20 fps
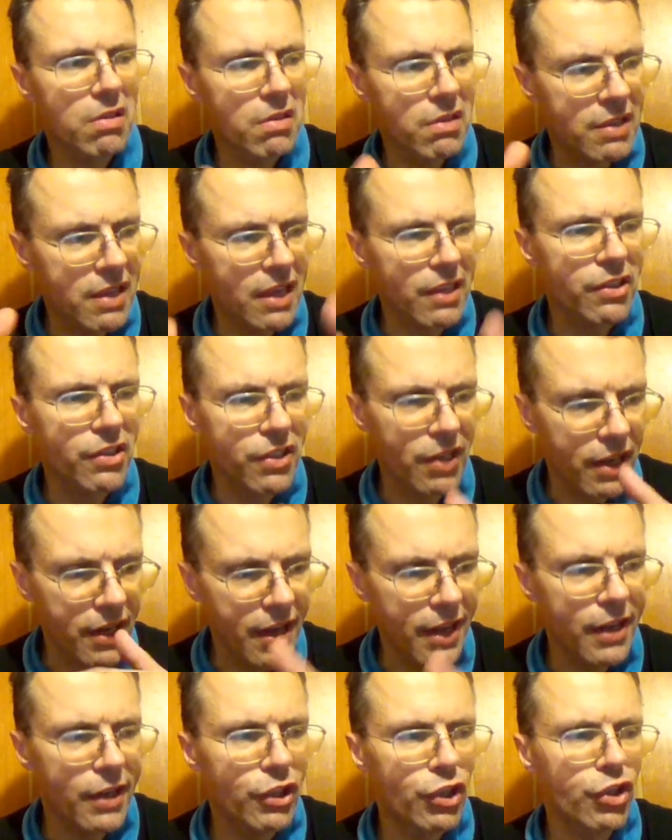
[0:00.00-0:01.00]

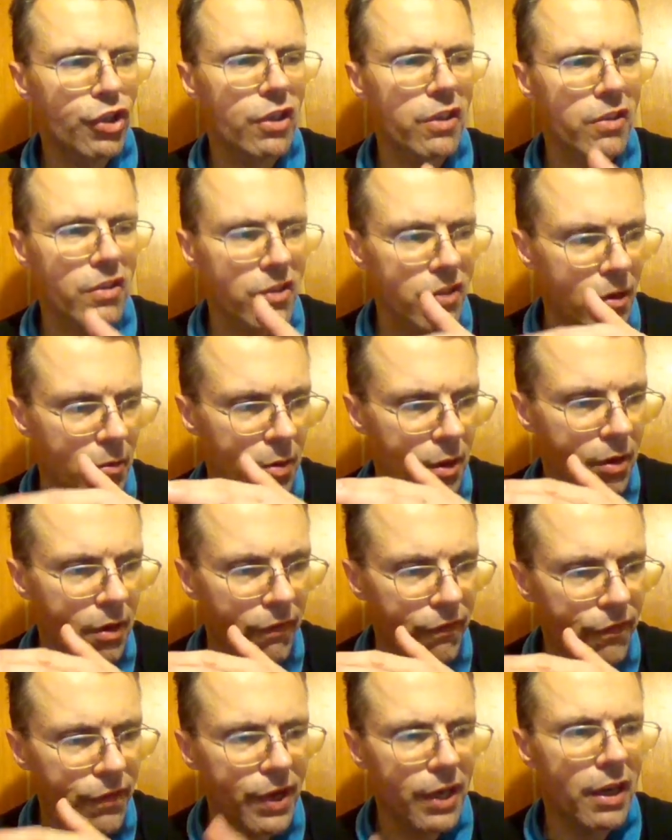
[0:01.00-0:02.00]
destinations that were
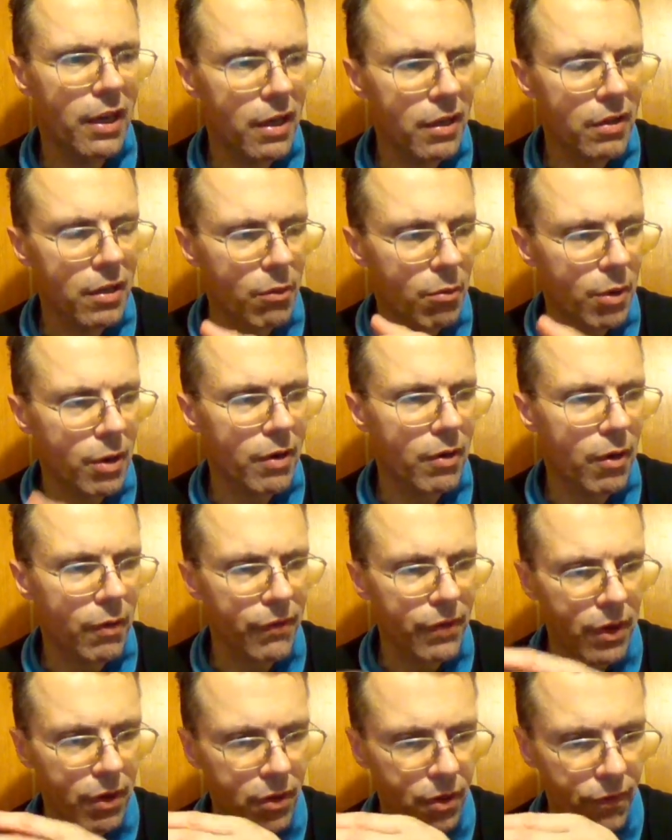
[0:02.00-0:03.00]
convenient, that were of
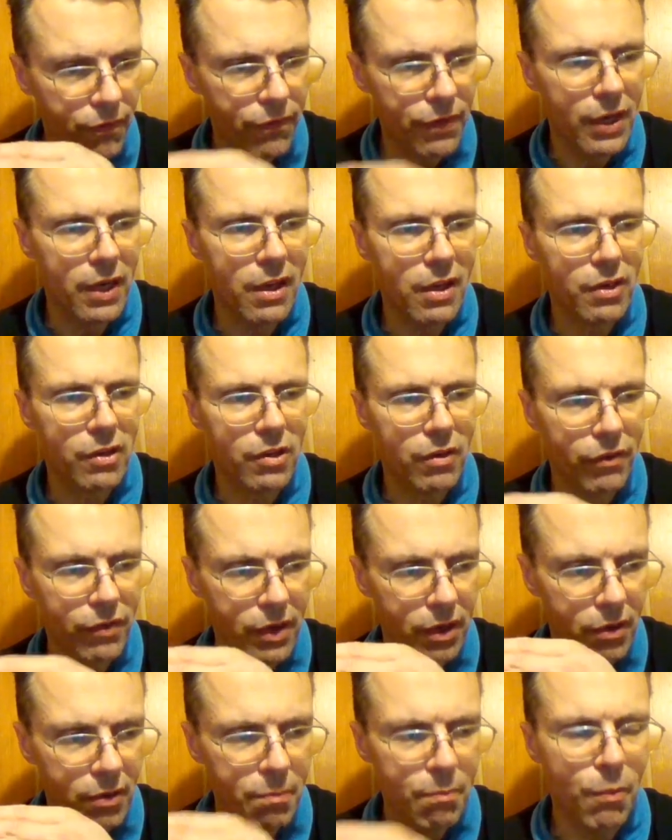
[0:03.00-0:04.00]
their convenience, of
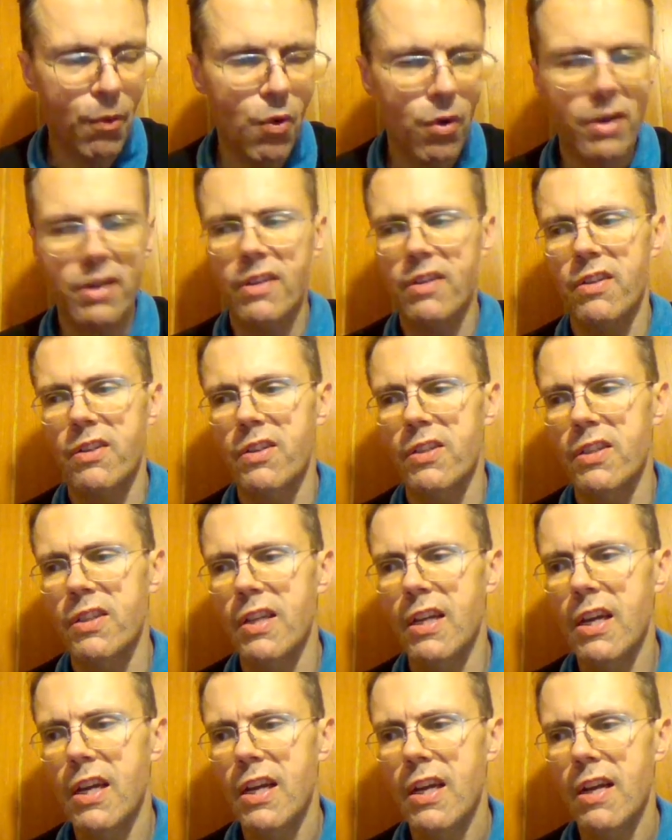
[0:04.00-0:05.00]
their importance
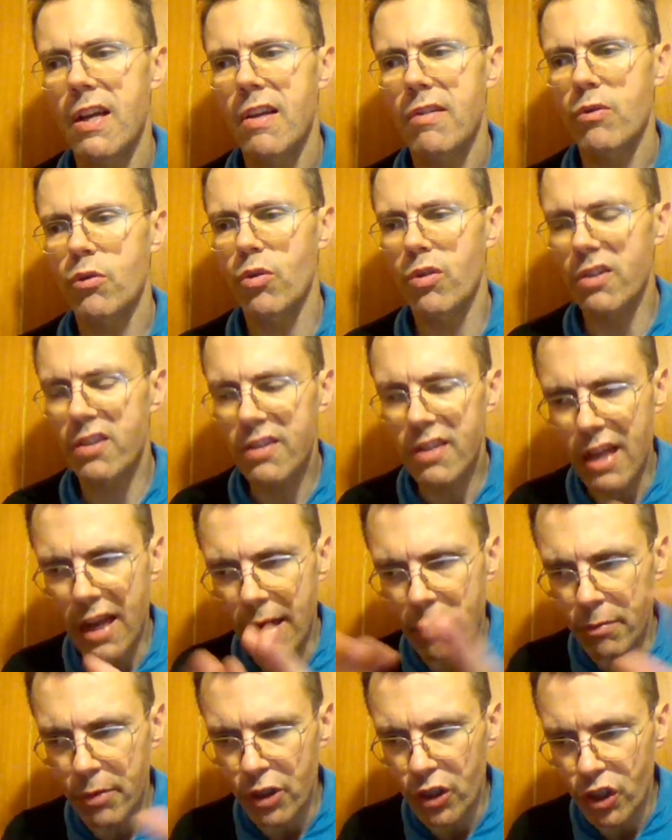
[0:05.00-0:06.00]
to
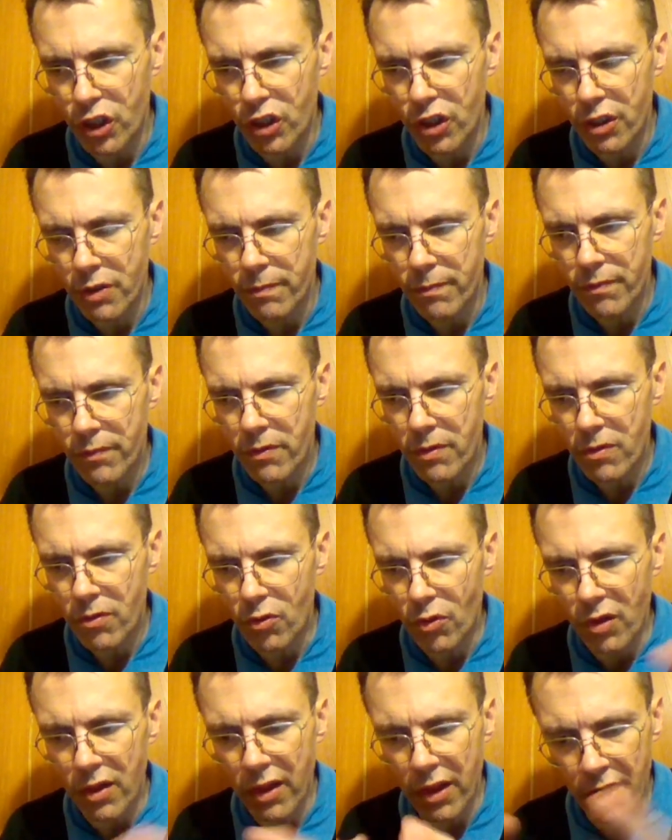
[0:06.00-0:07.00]
establish
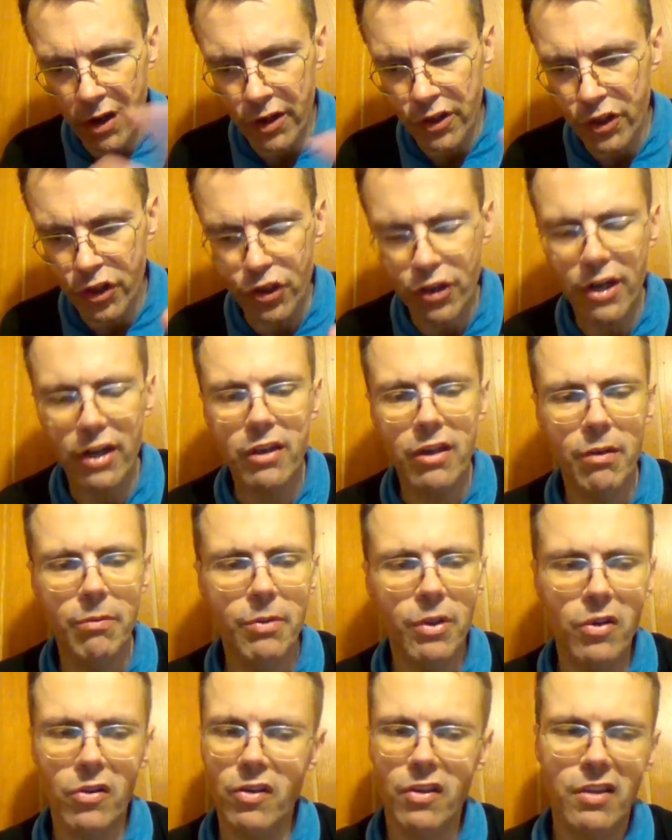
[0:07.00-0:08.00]
to enlarge their
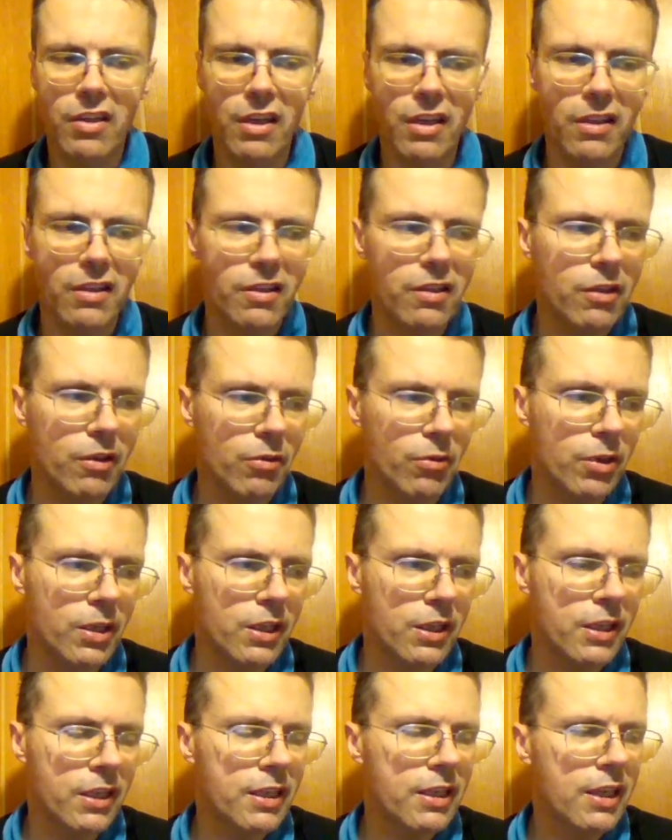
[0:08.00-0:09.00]
community and so
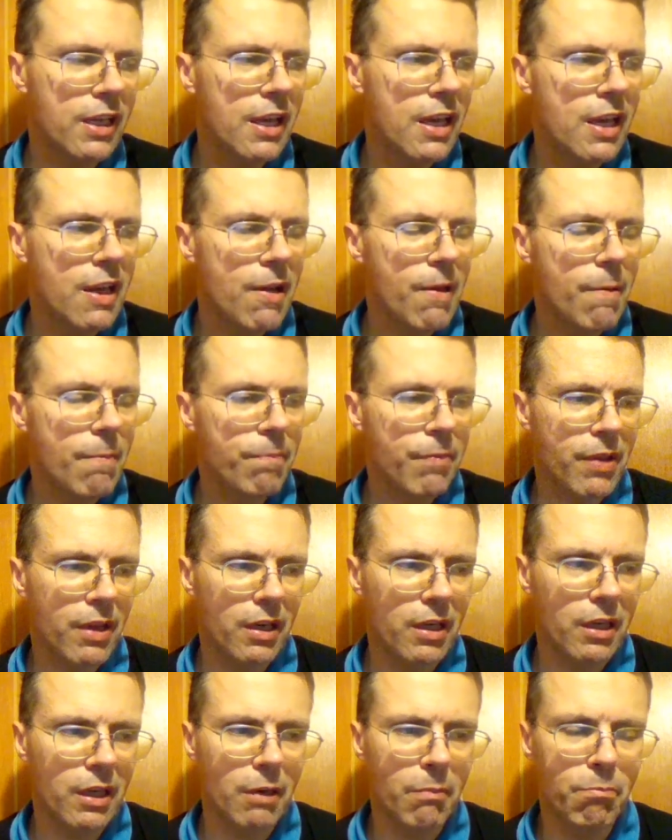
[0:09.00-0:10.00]
on
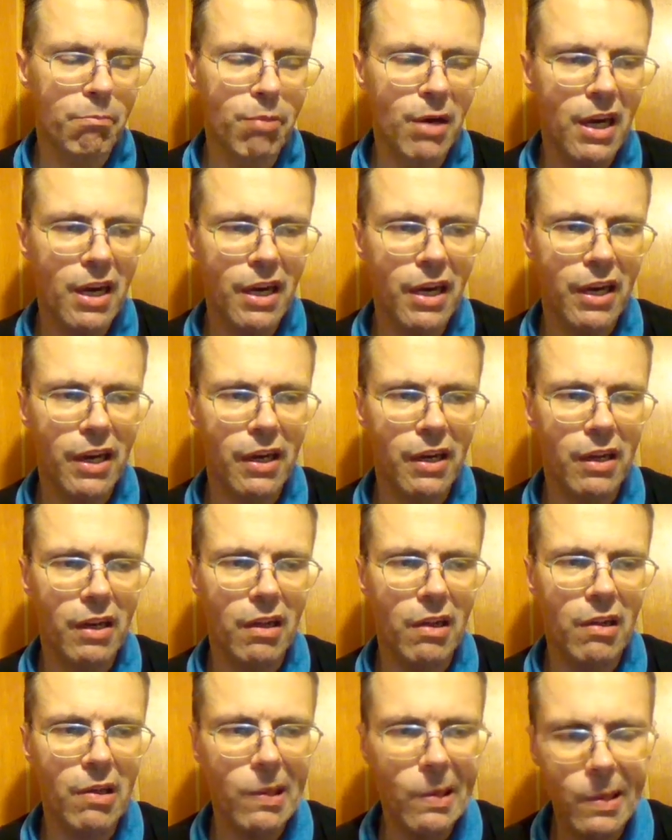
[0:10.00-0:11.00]
uh, by
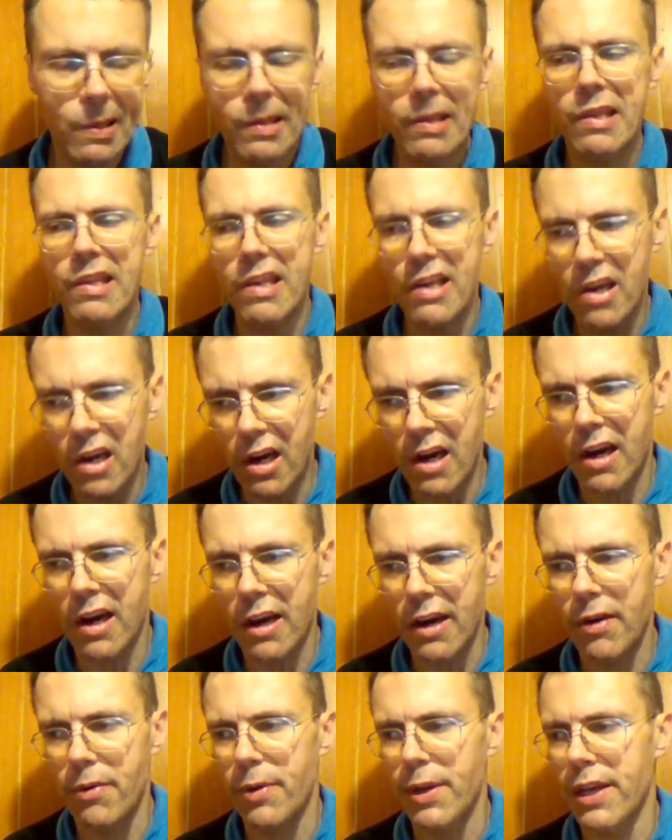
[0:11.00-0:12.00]
literally
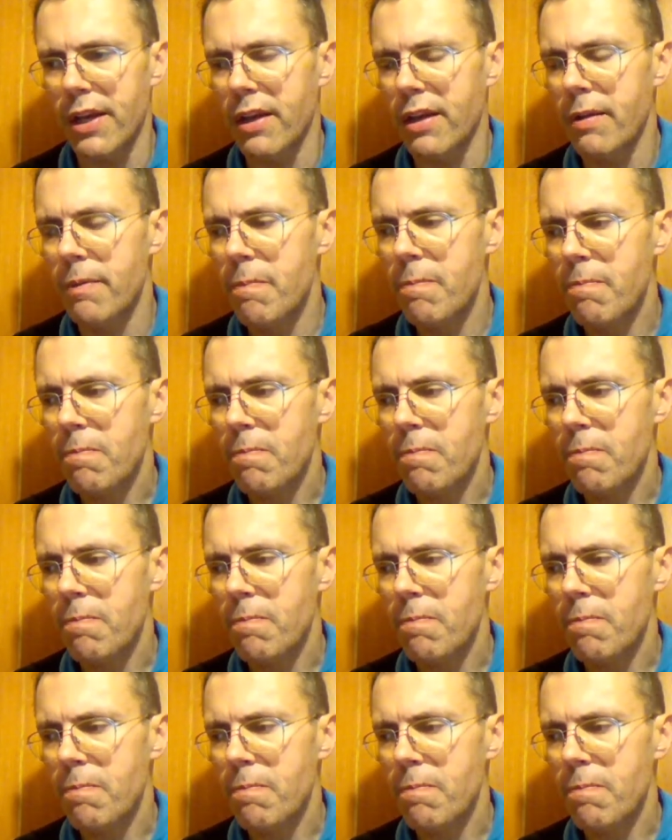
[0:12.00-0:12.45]
hiring